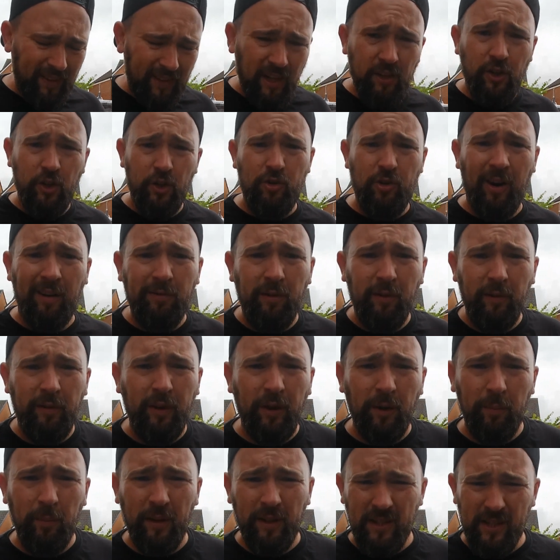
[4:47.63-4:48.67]
the traffic
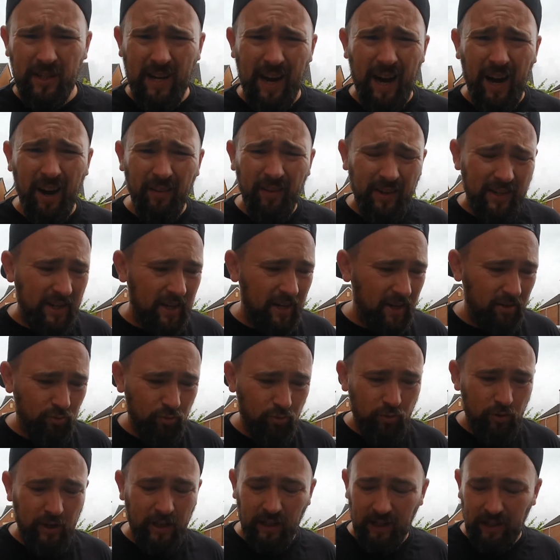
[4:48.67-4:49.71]
film on this car. It
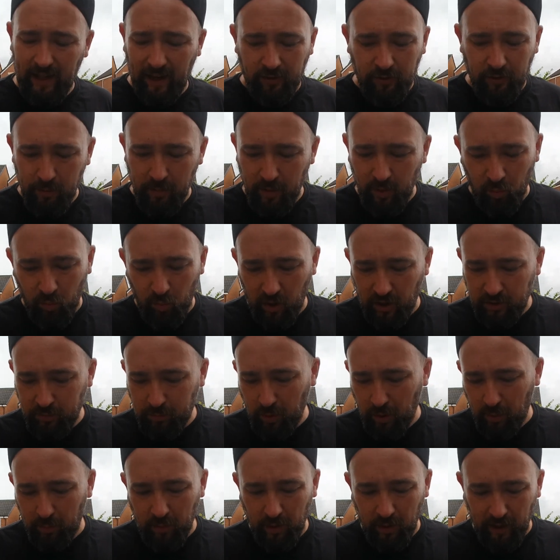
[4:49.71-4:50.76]
really hasn't been washed
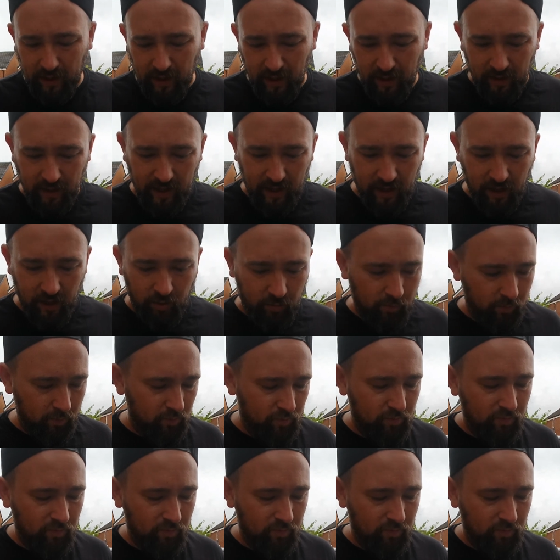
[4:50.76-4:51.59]
properly in